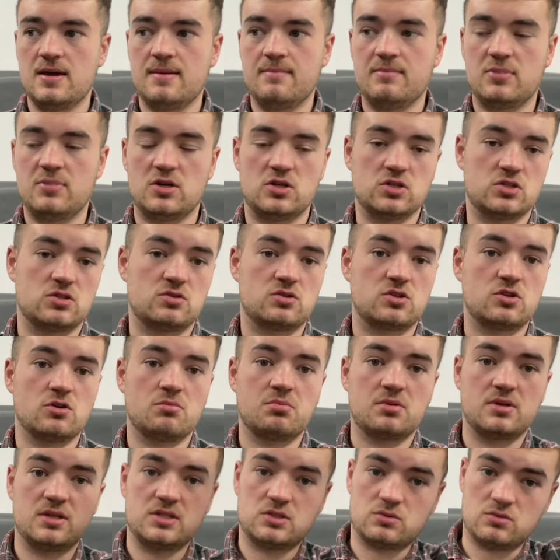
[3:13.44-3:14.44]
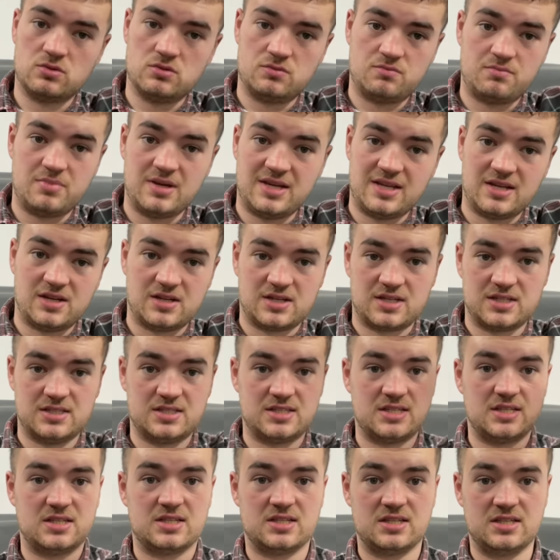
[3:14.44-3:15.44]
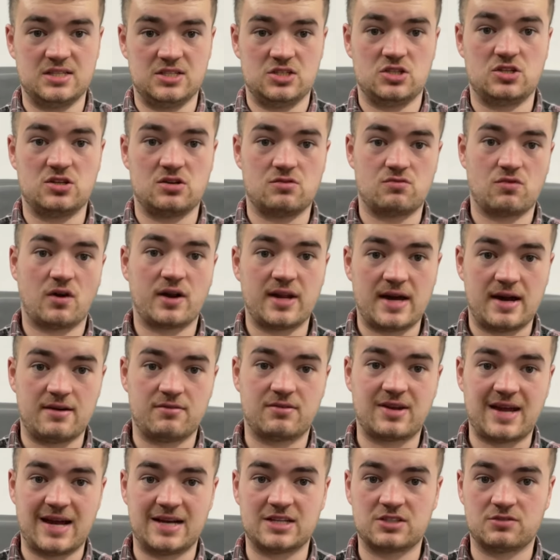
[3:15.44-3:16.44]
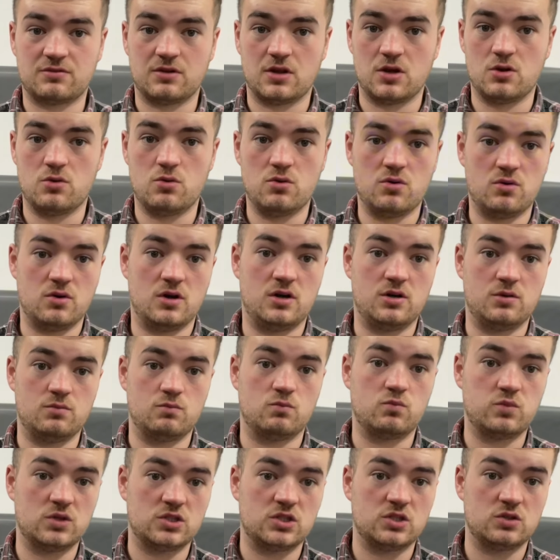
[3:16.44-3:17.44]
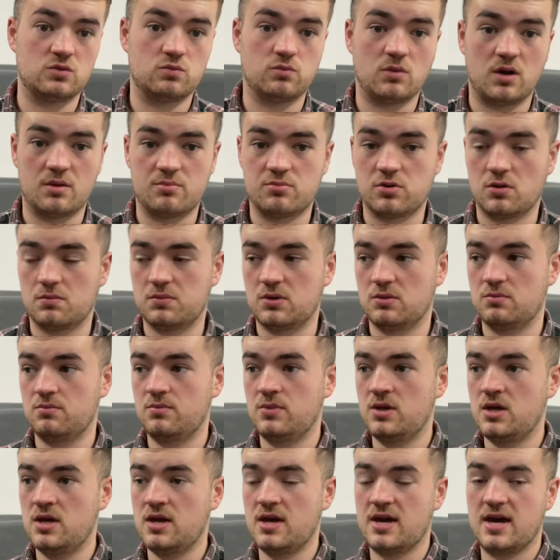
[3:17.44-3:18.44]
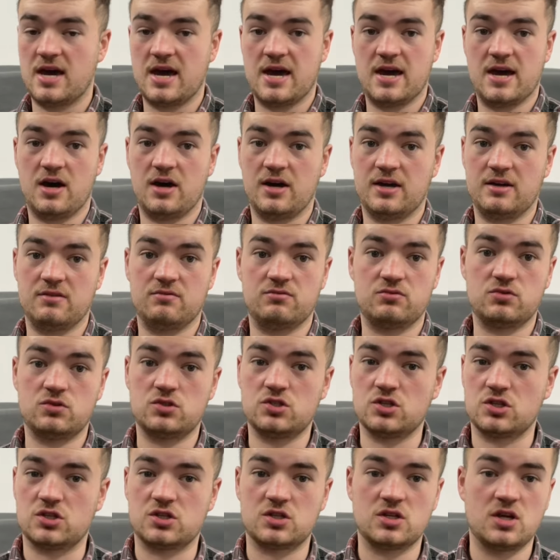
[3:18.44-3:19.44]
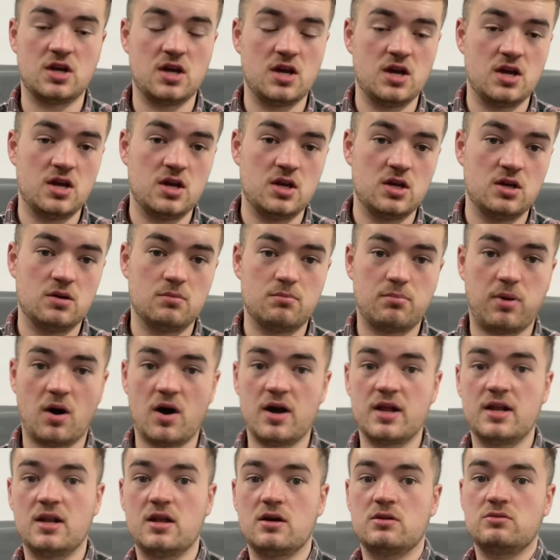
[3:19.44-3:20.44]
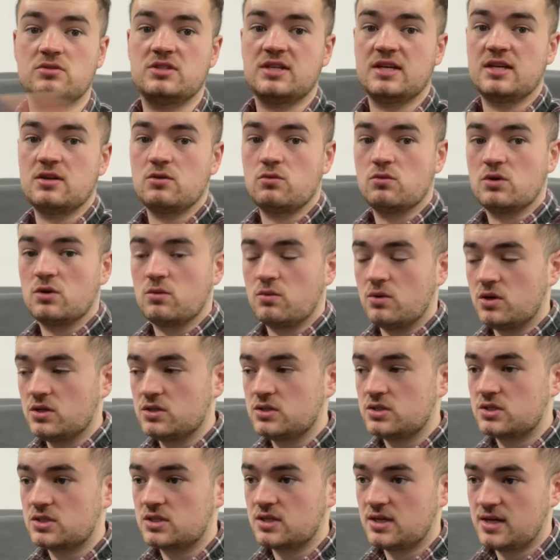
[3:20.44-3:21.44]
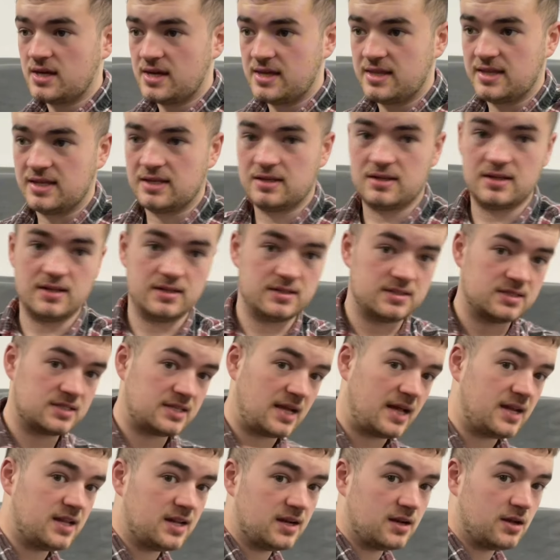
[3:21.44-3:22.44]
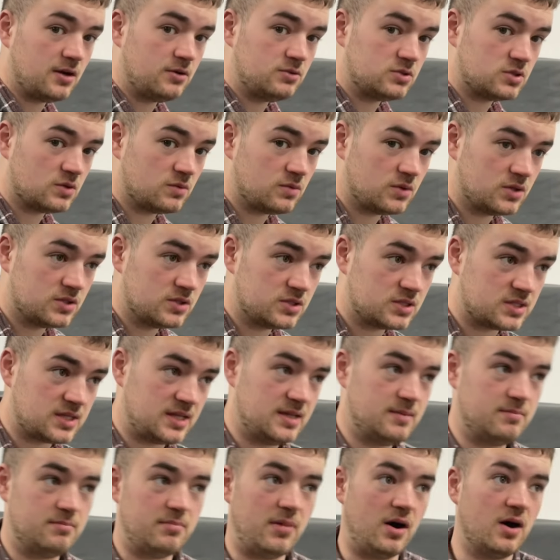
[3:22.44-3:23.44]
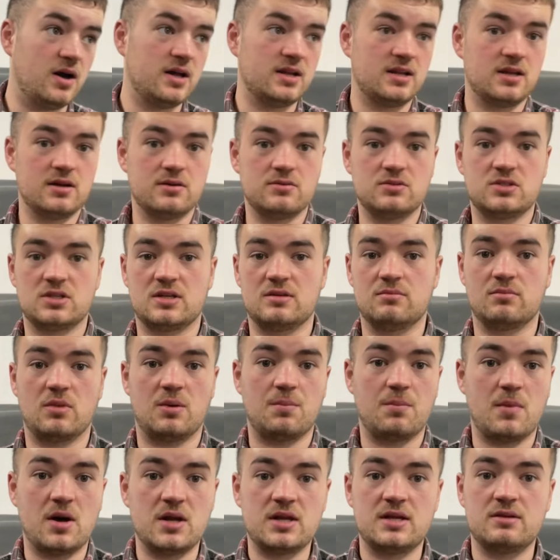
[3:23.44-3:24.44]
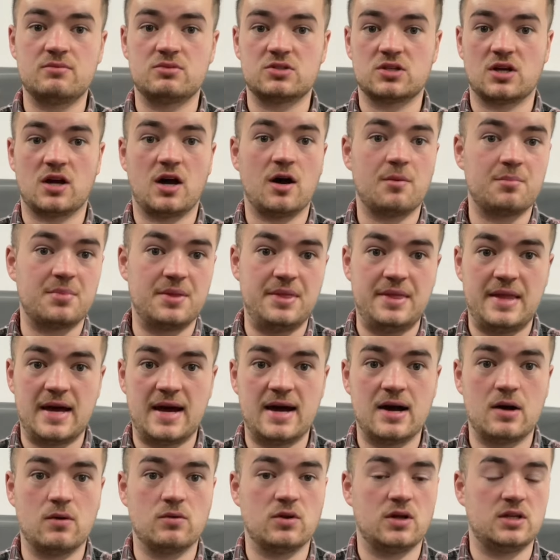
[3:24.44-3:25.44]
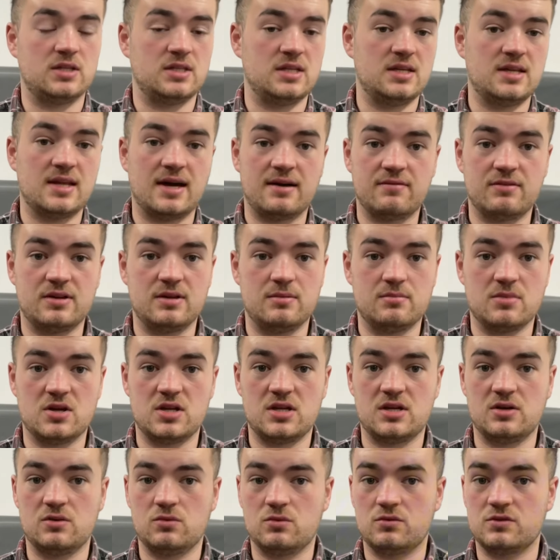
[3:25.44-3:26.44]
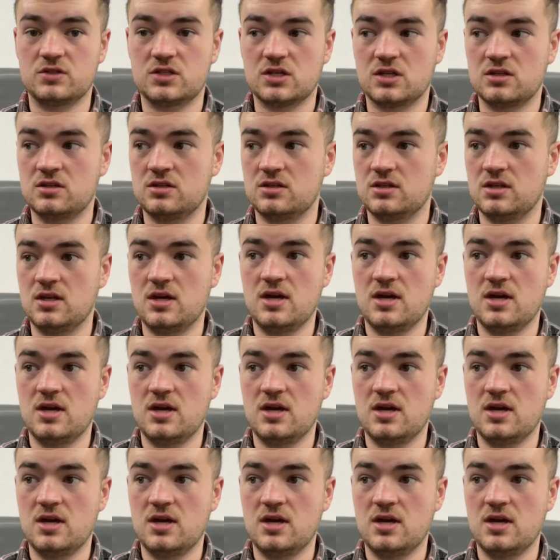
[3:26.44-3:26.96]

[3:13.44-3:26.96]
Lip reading: because the trouble is when being inconsistent is you're going to run out of cash flow, which is my problem. I was just buying loads in all at once, and then selling loads at once, and then buying loads, and my money was like up and down. I didn't have any money all of a sudden.